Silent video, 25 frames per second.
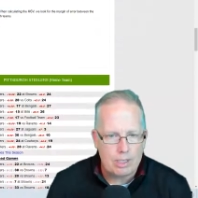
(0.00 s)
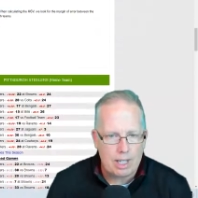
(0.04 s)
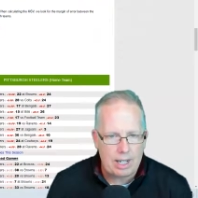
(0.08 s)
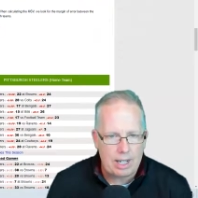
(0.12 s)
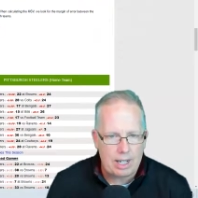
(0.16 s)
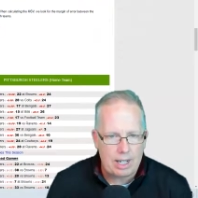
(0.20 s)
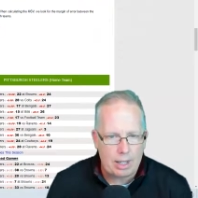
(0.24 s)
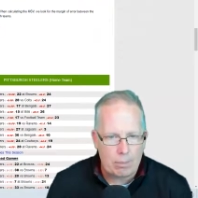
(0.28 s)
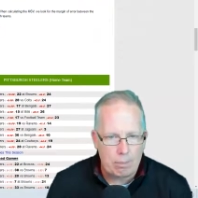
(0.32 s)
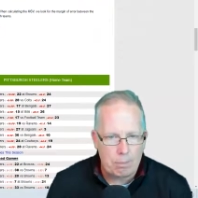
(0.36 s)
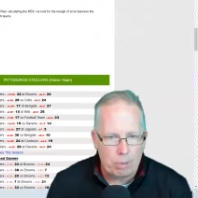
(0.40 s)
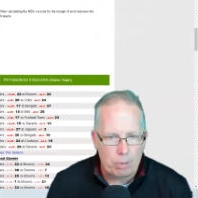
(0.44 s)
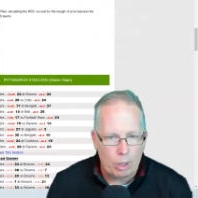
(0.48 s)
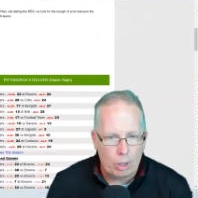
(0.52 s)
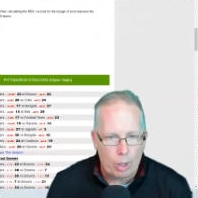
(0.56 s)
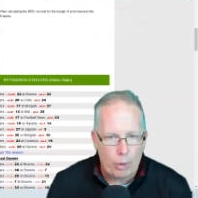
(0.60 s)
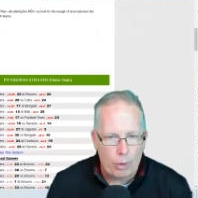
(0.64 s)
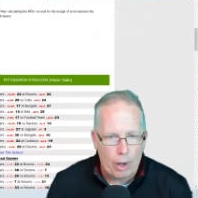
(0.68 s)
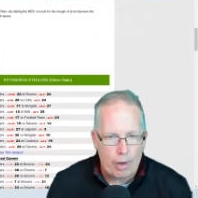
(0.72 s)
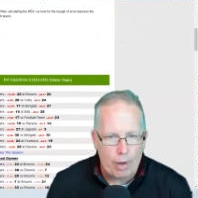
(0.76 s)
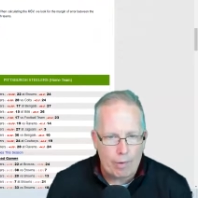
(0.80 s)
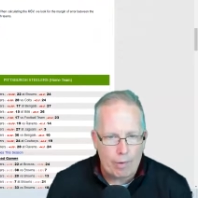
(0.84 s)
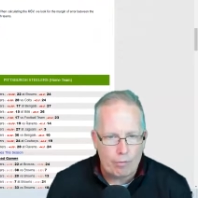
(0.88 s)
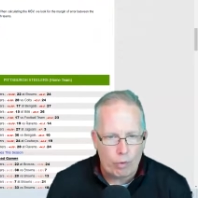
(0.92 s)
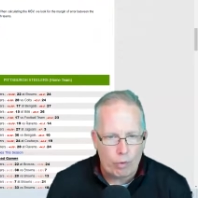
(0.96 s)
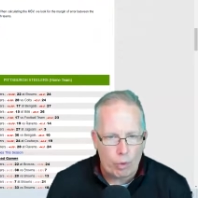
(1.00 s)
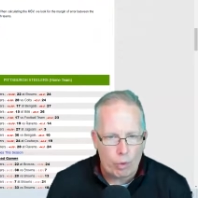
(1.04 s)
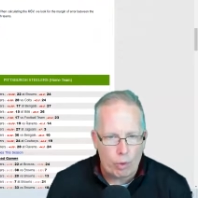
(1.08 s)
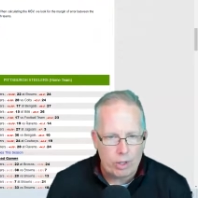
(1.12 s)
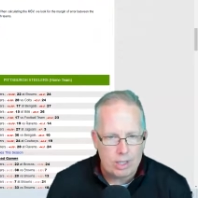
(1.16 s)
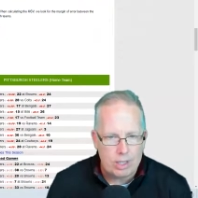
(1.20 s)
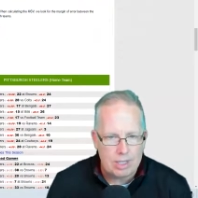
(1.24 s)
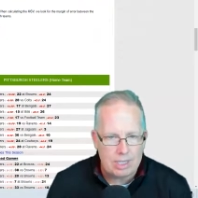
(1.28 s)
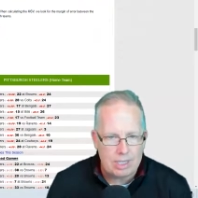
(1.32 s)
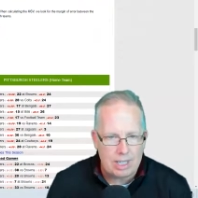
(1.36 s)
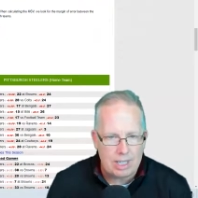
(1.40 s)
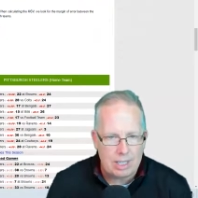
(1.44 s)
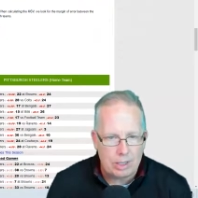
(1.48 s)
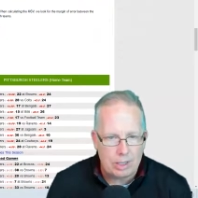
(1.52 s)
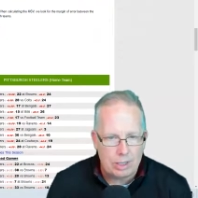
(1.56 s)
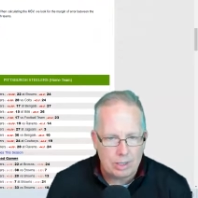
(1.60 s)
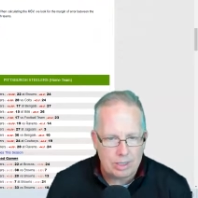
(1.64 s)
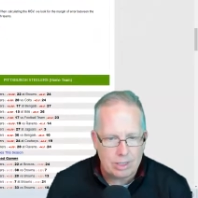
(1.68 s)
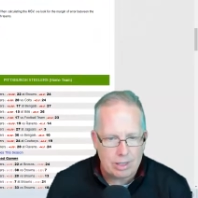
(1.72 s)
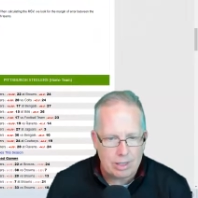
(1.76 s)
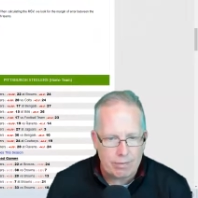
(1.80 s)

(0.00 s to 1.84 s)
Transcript: a uh, blowout for the Steelers.